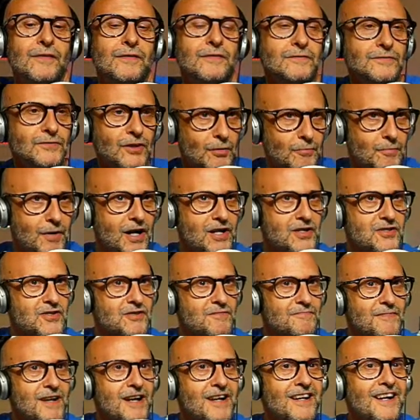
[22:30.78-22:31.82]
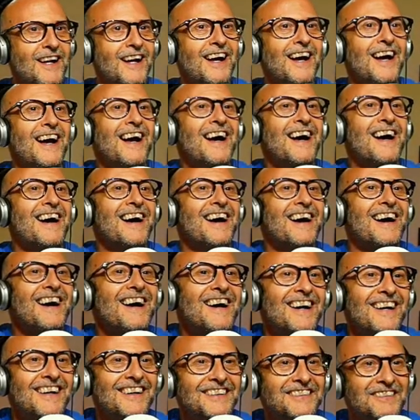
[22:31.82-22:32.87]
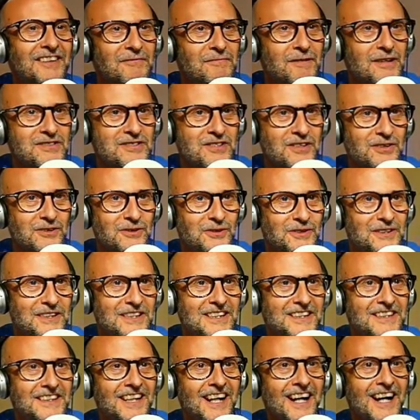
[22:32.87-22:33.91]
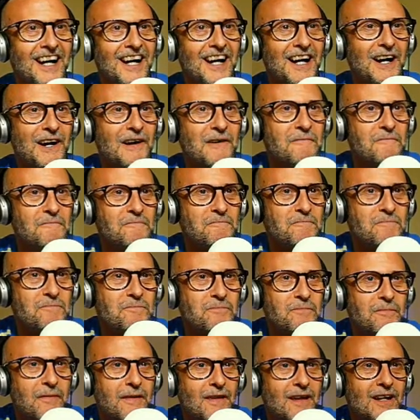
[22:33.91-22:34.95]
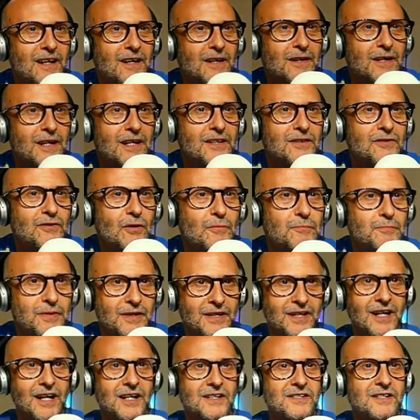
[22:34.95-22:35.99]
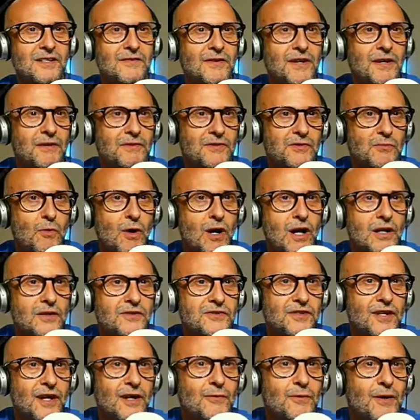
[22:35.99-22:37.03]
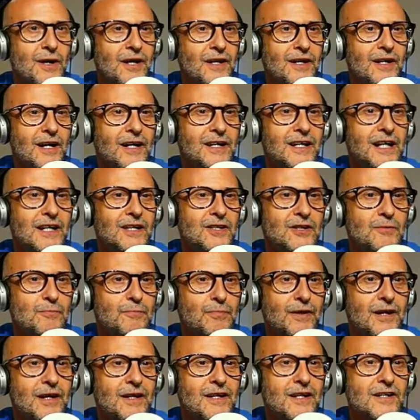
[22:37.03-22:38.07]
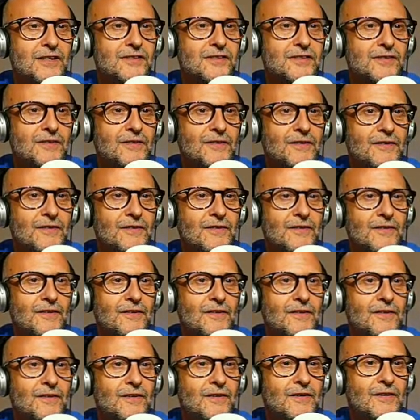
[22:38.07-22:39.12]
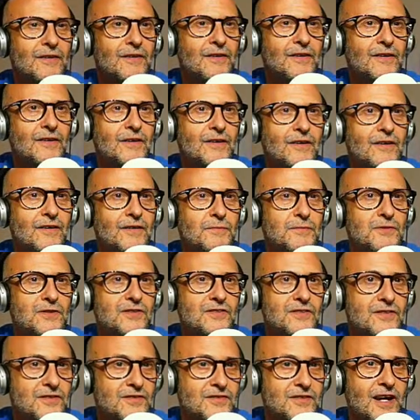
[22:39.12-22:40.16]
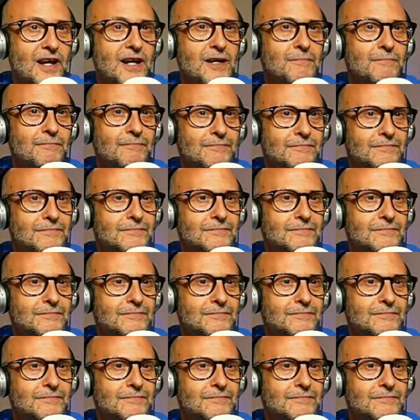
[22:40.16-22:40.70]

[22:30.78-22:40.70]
Not much. Not much at all. And you've got percussive here as well. So again, you can play this, which is the same.